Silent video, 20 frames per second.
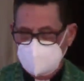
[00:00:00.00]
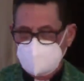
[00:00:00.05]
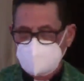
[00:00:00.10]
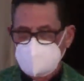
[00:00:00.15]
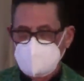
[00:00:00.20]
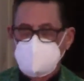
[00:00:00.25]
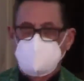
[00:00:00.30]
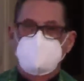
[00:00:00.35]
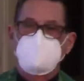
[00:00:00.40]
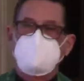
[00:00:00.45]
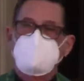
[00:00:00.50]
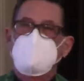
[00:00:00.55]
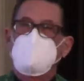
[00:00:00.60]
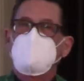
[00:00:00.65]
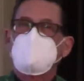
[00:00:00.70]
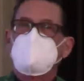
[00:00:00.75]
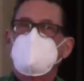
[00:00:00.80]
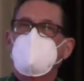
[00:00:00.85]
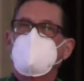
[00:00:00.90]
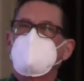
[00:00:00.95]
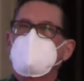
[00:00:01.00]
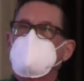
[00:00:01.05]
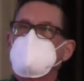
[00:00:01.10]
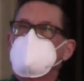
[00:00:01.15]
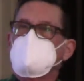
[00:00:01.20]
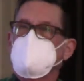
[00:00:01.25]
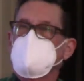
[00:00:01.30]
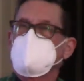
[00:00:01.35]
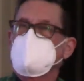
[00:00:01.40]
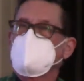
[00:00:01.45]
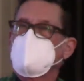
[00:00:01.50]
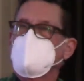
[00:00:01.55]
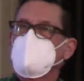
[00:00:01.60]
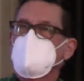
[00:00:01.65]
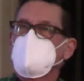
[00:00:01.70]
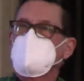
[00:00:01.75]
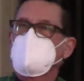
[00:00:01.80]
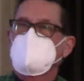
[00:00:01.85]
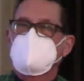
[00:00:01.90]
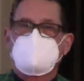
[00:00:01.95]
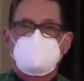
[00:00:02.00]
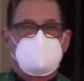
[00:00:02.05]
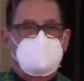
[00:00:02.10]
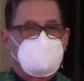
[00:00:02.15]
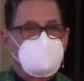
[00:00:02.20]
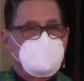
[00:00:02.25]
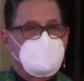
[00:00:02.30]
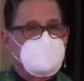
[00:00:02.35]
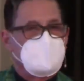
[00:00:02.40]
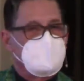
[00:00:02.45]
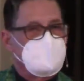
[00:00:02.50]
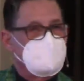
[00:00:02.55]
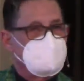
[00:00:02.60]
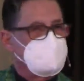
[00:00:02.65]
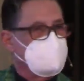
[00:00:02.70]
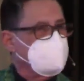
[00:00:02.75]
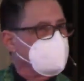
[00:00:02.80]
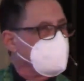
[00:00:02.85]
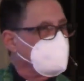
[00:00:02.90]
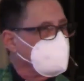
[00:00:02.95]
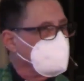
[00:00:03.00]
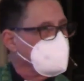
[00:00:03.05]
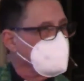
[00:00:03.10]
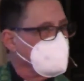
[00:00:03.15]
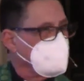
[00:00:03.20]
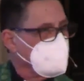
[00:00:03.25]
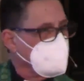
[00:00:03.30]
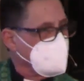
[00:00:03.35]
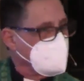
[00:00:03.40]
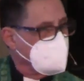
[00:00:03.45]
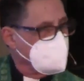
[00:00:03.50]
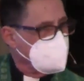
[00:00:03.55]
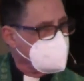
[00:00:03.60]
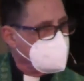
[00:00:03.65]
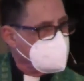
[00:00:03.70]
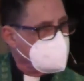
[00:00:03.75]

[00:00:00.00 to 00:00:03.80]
Can we not help each other walk the proverbial road?